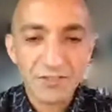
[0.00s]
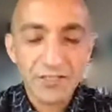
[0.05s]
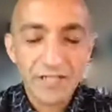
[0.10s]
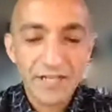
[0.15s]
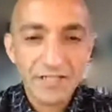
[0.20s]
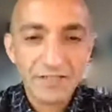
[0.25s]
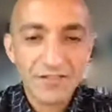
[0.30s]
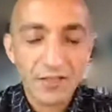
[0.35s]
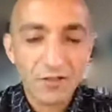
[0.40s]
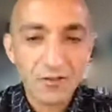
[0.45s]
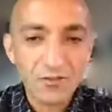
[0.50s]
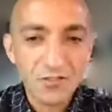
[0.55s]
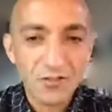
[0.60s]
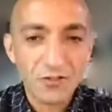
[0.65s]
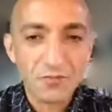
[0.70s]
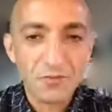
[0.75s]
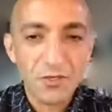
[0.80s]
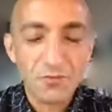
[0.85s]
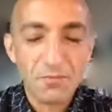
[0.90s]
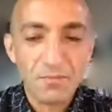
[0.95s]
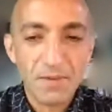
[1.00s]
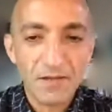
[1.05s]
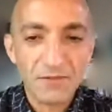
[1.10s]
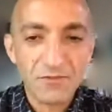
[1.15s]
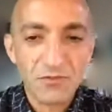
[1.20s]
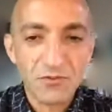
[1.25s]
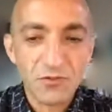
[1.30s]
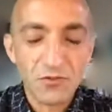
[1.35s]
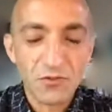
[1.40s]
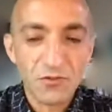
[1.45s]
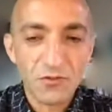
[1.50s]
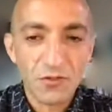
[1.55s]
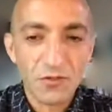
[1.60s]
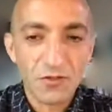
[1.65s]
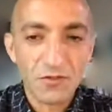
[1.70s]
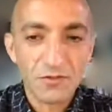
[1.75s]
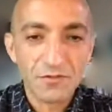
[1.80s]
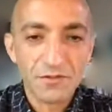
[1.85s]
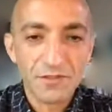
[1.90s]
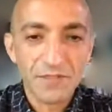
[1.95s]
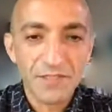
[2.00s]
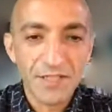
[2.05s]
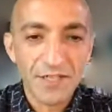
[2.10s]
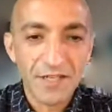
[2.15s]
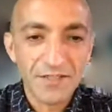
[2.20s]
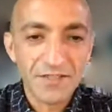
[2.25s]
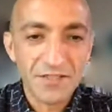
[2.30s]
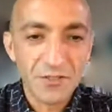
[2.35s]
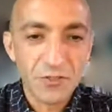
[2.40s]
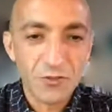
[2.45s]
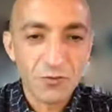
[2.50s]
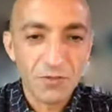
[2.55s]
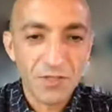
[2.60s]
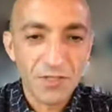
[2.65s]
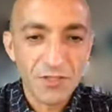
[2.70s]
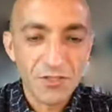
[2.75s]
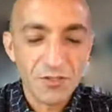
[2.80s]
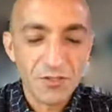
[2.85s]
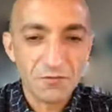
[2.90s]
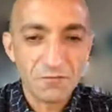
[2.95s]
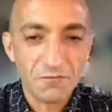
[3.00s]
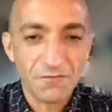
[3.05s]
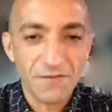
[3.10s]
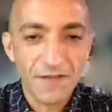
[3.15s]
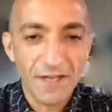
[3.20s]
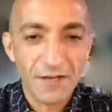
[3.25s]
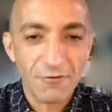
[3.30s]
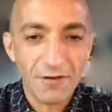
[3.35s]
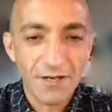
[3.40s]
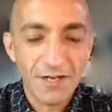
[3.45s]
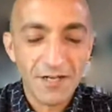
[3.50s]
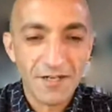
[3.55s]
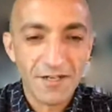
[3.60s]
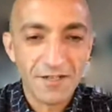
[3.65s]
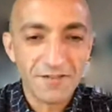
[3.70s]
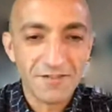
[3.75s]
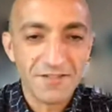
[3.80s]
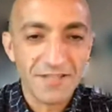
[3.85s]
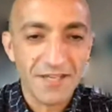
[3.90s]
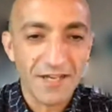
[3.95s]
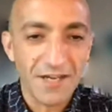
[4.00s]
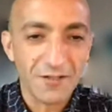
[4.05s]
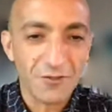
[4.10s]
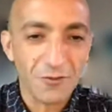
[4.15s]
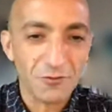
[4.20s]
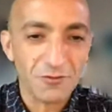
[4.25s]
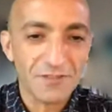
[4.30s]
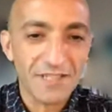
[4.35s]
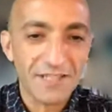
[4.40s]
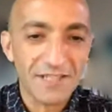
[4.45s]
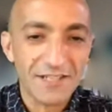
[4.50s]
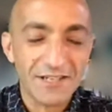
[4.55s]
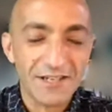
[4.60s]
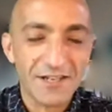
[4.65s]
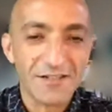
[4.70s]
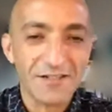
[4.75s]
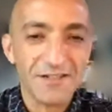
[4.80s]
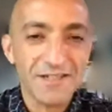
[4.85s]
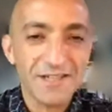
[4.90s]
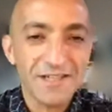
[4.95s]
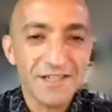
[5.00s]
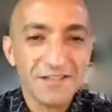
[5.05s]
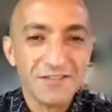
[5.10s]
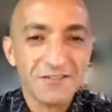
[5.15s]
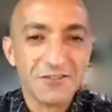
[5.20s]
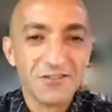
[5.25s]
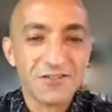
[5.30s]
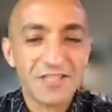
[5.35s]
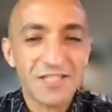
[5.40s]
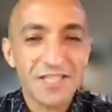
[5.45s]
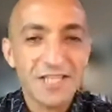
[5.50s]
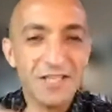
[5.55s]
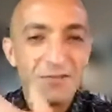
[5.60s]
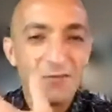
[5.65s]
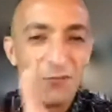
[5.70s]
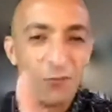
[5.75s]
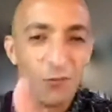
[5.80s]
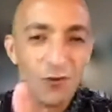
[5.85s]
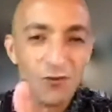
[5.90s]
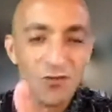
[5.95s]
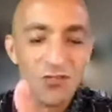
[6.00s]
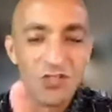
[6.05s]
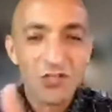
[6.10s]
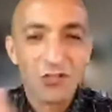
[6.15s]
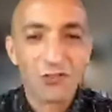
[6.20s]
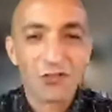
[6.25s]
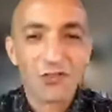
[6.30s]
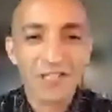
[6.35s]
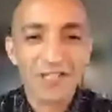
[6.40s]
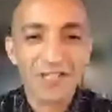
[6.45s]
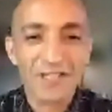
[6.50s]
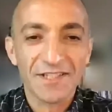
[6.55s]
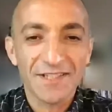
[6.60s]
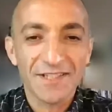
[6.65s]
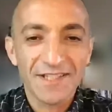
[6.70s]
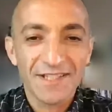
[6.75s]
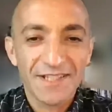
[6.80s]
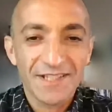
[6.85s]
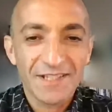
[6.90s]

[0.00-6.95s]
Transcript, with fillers: And tell us a little bit about your data situation, federated and siloed data, the need for agility.